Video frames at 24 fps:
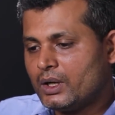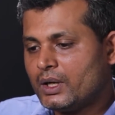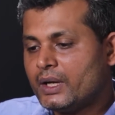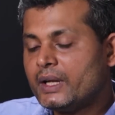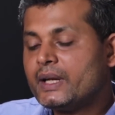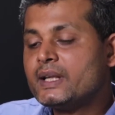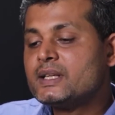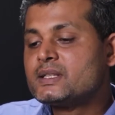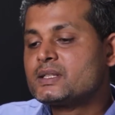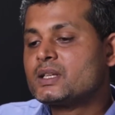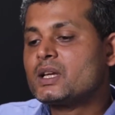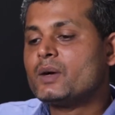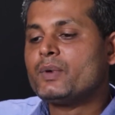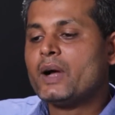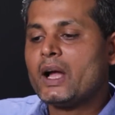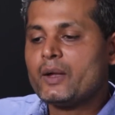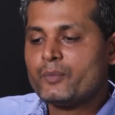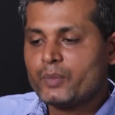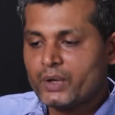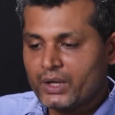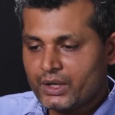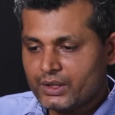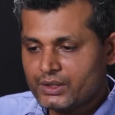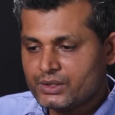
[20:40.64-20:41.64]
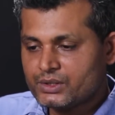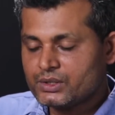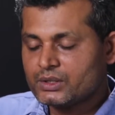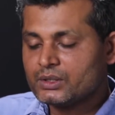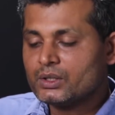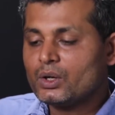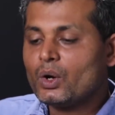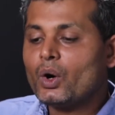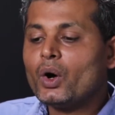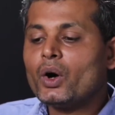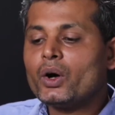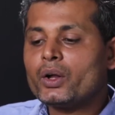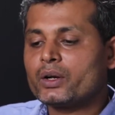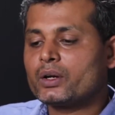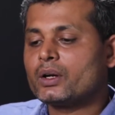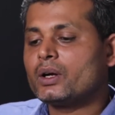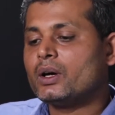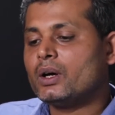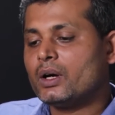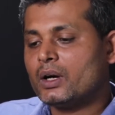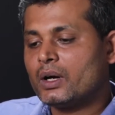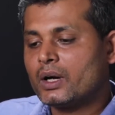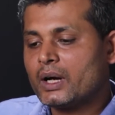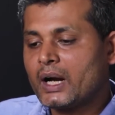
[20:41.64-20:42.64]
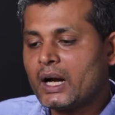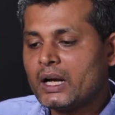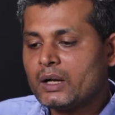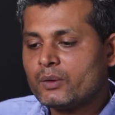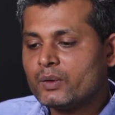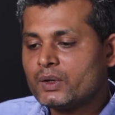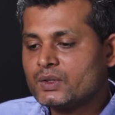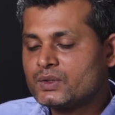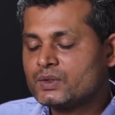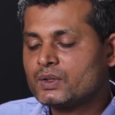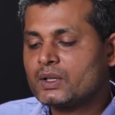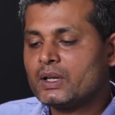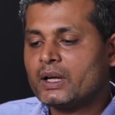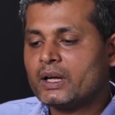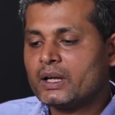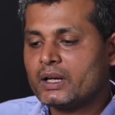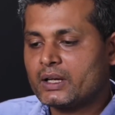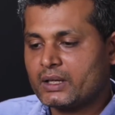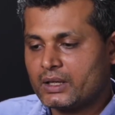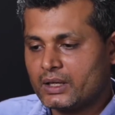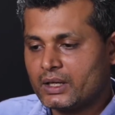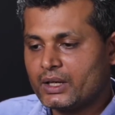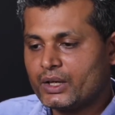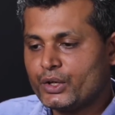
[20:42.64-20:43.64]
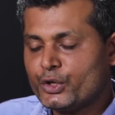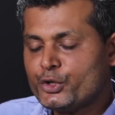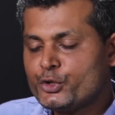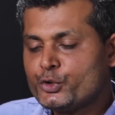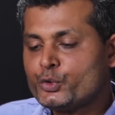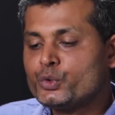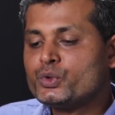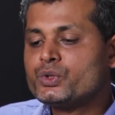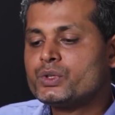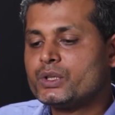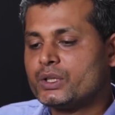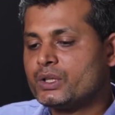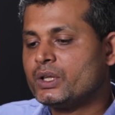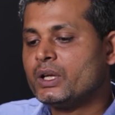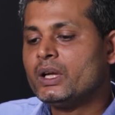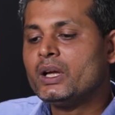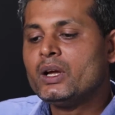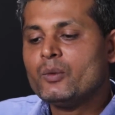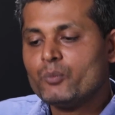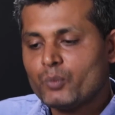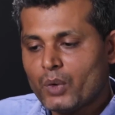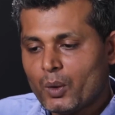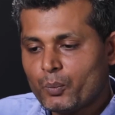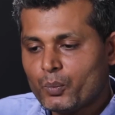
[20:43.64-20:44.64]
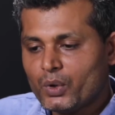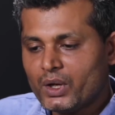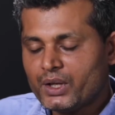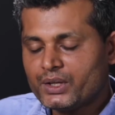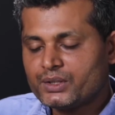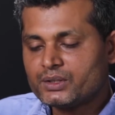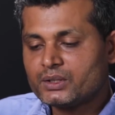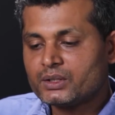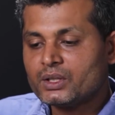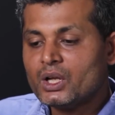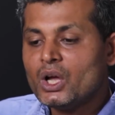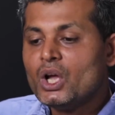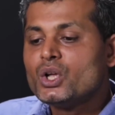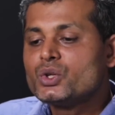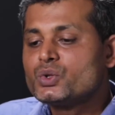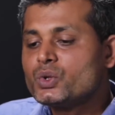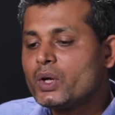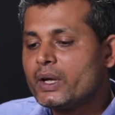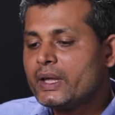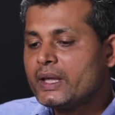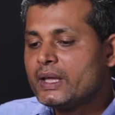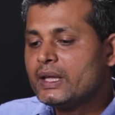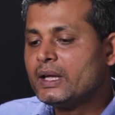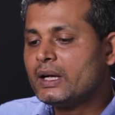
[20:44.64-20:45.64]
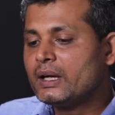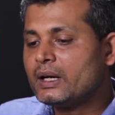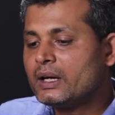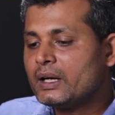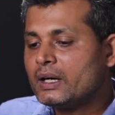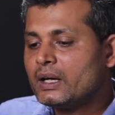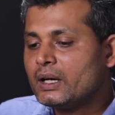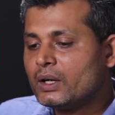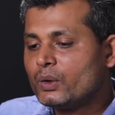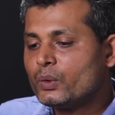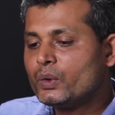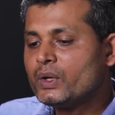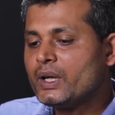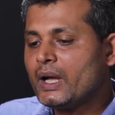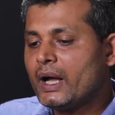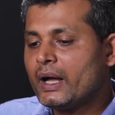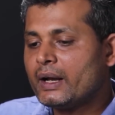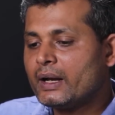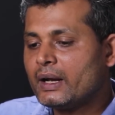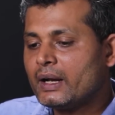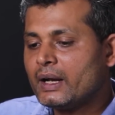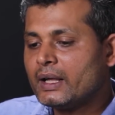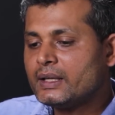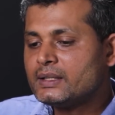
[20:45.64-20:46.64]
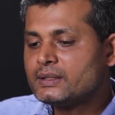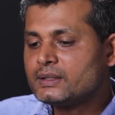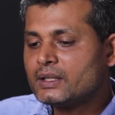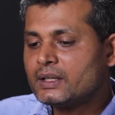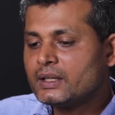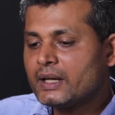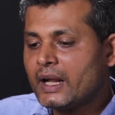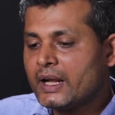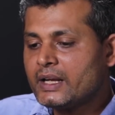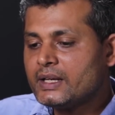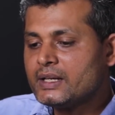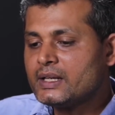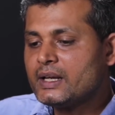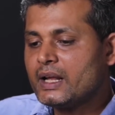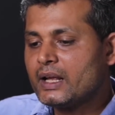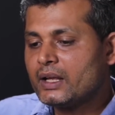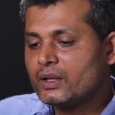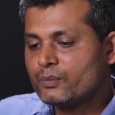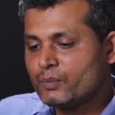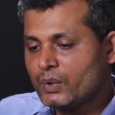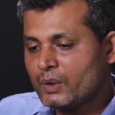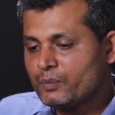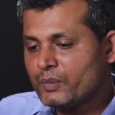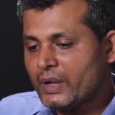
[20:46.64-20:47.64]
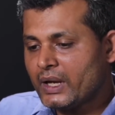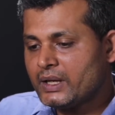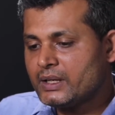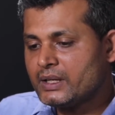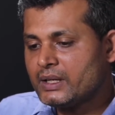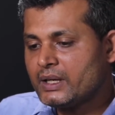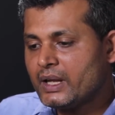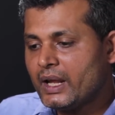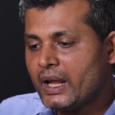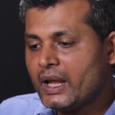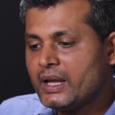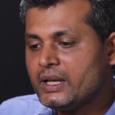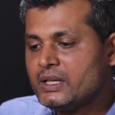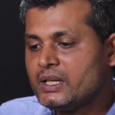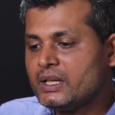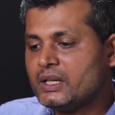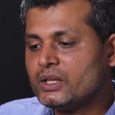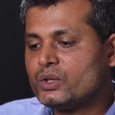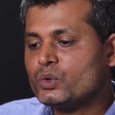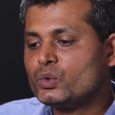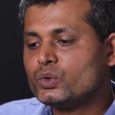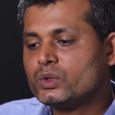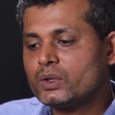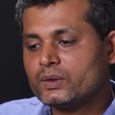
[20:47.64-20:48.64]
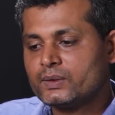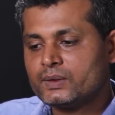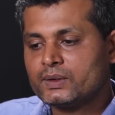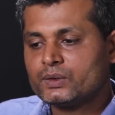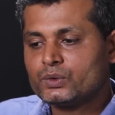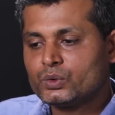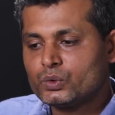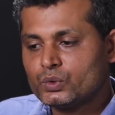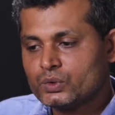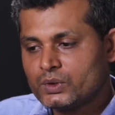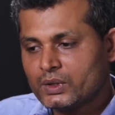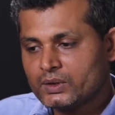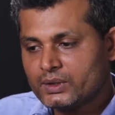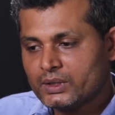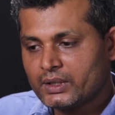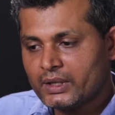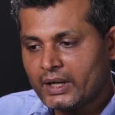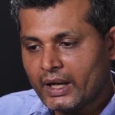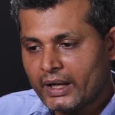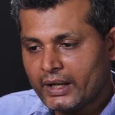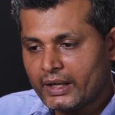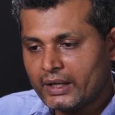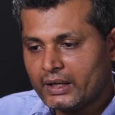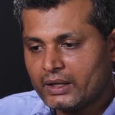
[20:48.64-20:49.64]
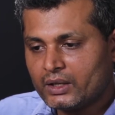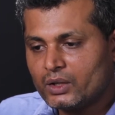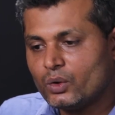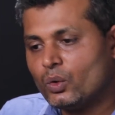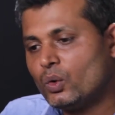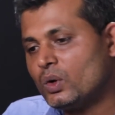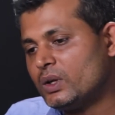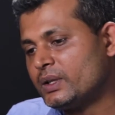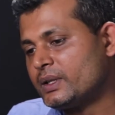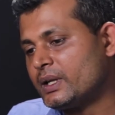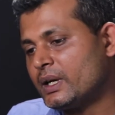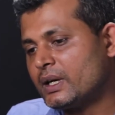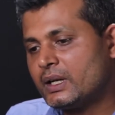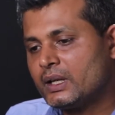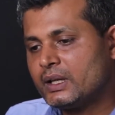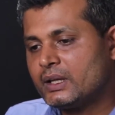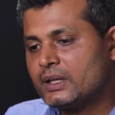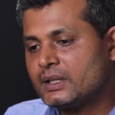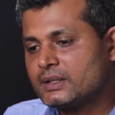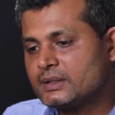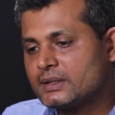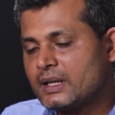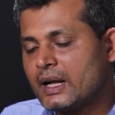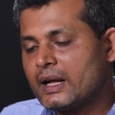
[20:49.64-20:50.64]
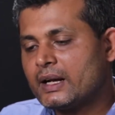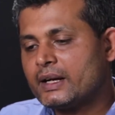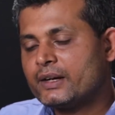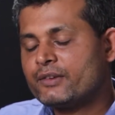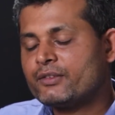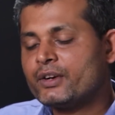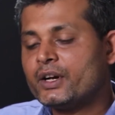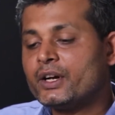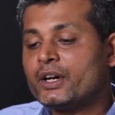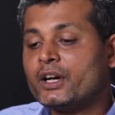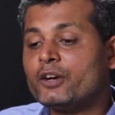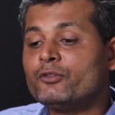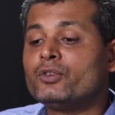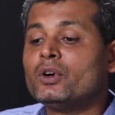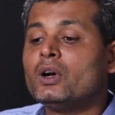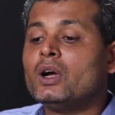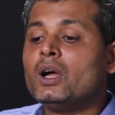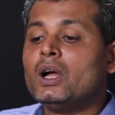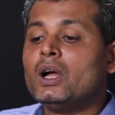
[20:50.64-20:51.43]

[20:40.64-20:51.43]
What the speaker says: risk of hypertension or cardiovascular issues in the population. So here we analyze the from 1980 to 2009, the whole 30 years trend of